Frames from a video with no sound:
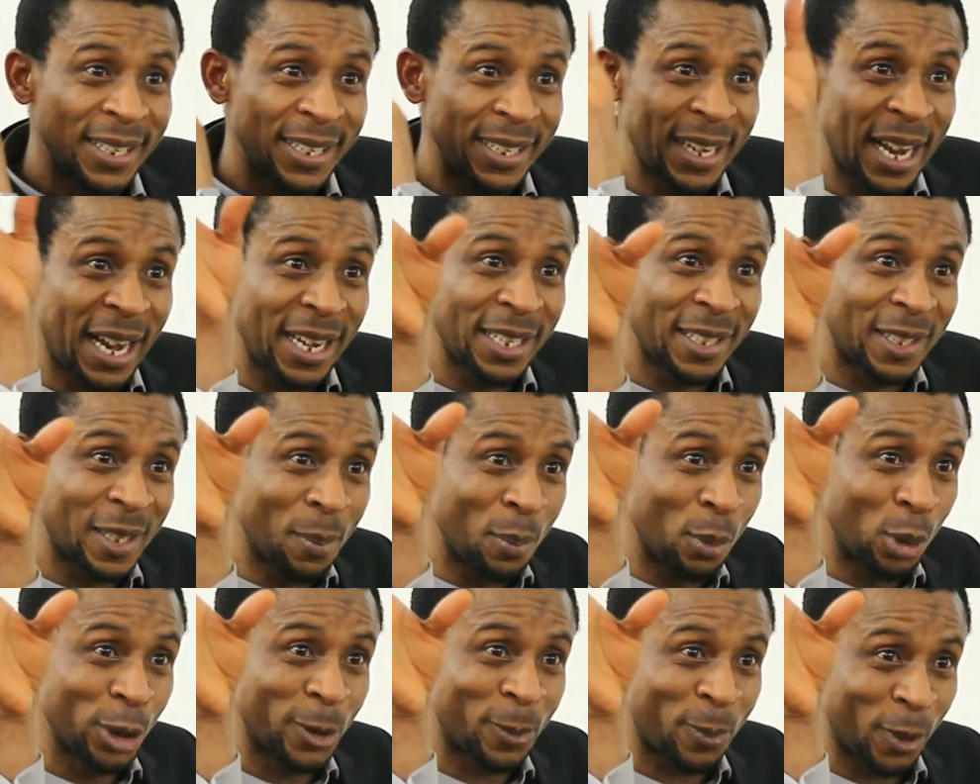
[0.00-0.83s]
That is the
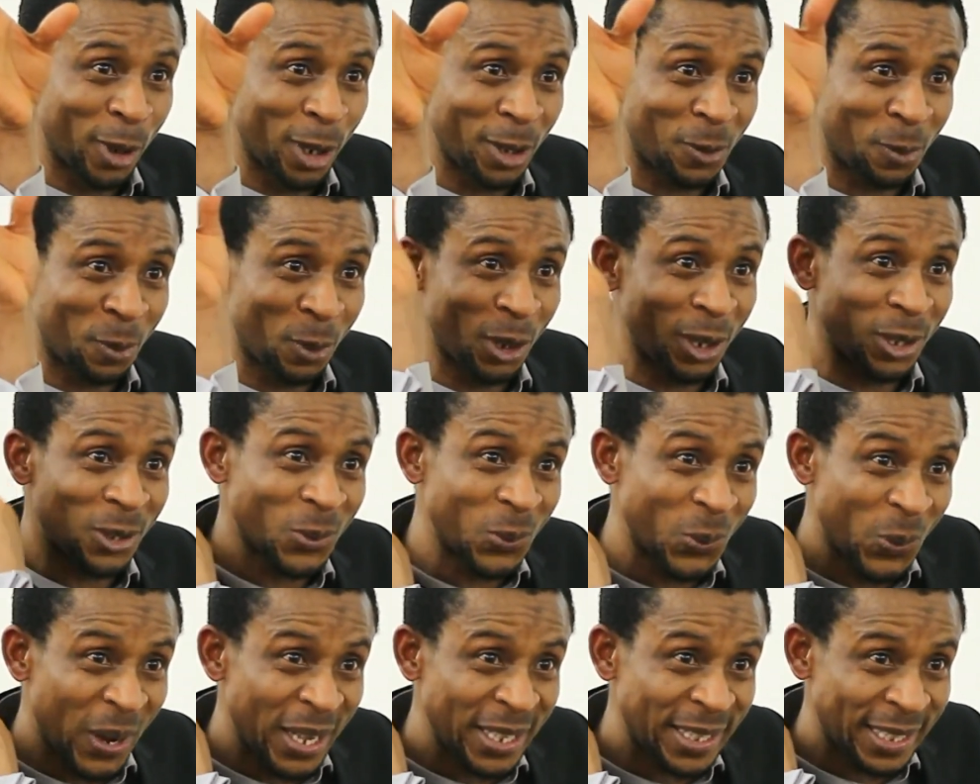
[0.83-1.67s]
most prosperous
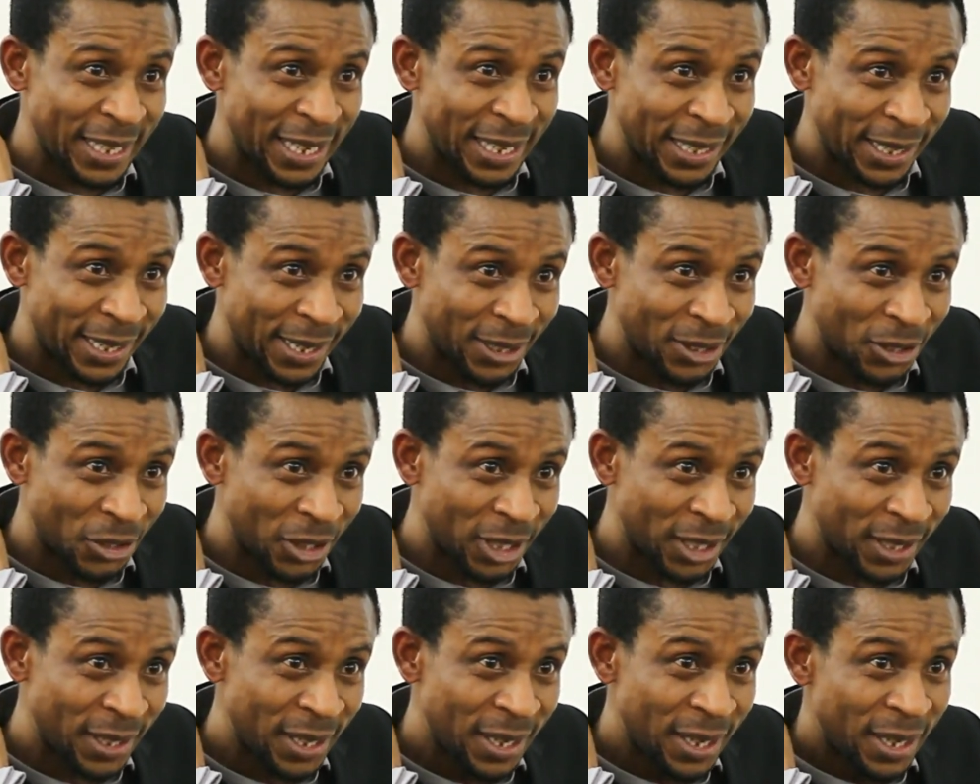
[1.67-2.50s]
Western
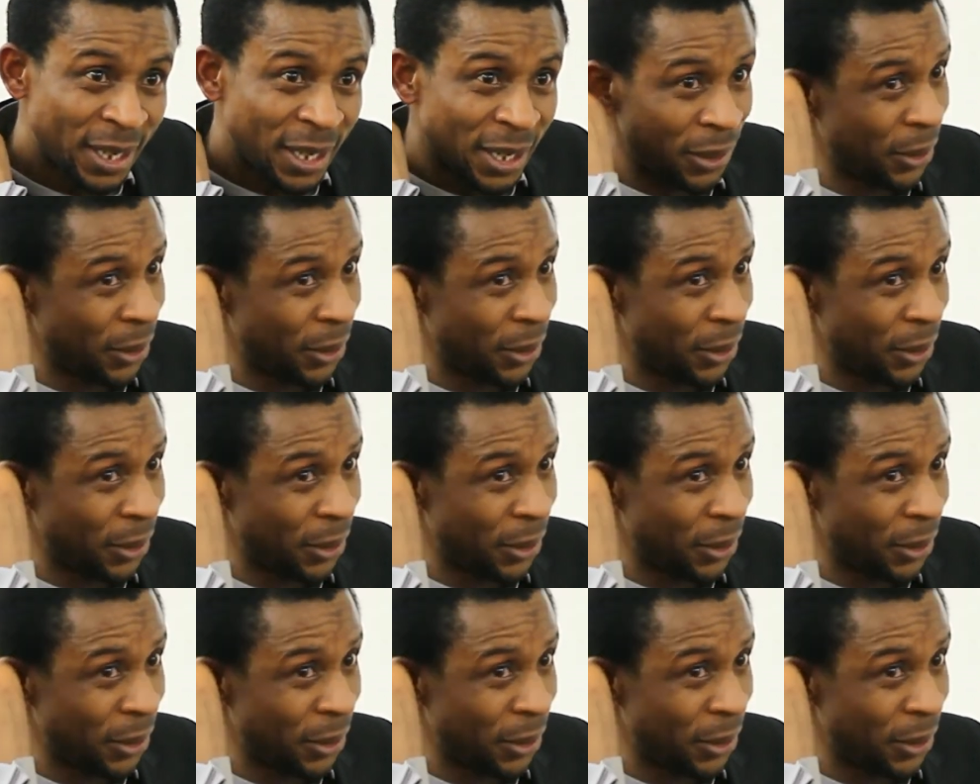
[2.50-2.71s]
countries.